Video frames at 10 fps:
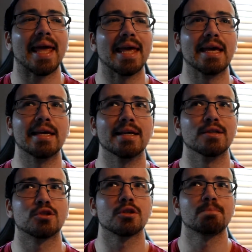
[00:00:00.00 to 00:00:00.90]

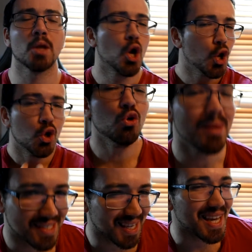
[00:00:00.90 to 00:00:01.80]
is who
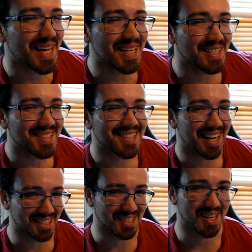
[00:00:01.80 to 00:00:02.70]
Mitsuki is
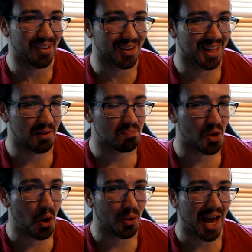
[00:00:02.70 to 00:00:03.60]
necessarily.
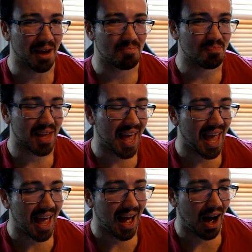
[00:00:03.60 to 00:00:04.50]
Okay.
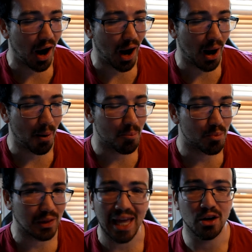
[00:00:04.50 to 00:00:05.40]
Um,
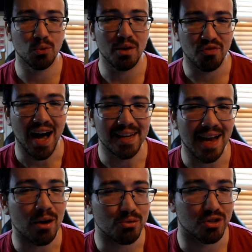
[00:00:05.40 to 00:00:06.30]
later we find
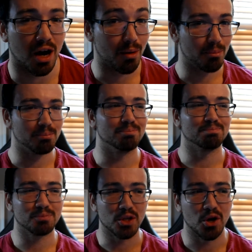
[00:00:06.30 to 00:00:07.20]
out some,
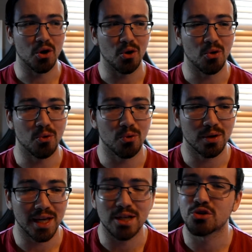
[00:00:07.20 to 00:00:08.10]
you
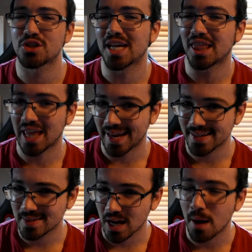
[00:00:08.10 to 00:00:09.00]
know, interesting
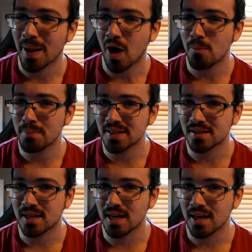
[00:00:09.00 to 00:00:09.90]
things about
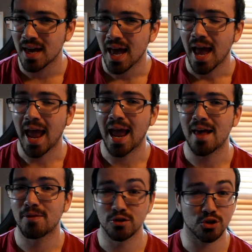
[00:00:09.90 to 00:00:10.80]
Mitsuki,
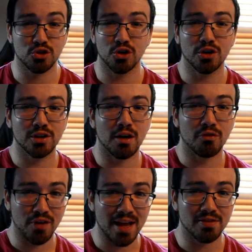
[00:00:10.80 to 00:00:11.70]
and there's a certain
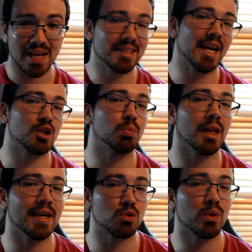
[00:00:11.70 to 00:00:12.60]
event that takes
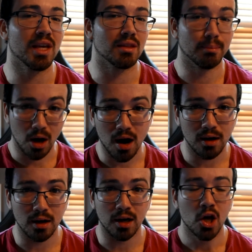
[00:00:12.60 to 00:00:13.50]
place within the
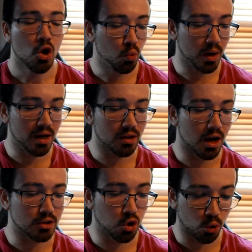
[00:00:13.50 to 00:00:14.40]
manga with
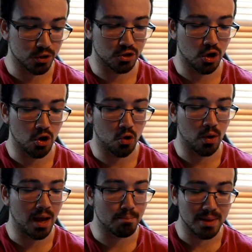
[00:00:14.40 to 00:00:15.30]
uh,
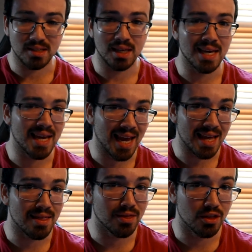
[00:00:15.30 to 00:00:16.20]
Torso and Mitsuki
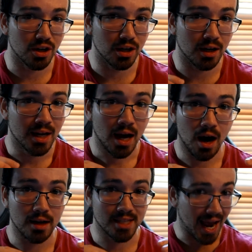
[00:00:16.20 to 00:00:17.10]
in the
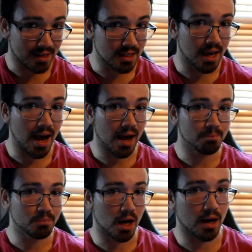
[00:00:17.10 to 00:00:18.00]
uh, taxi
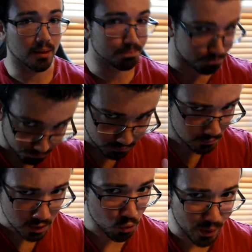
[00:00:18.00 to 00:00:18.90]
cab. Um,
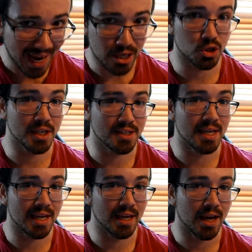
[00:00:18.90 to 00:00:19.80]
we actually
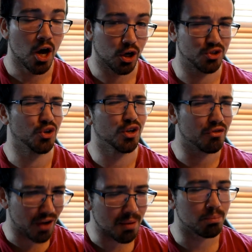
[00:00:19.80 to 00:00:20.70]
see a certain
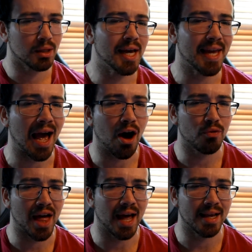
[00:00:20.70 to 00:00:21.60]
event play
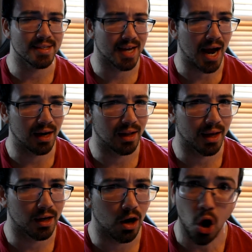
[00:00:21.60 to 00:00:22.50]
out that is kind of
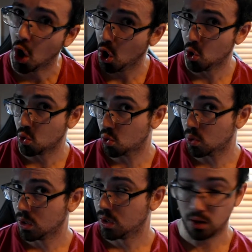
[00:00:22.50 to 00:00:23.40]
like a, oh,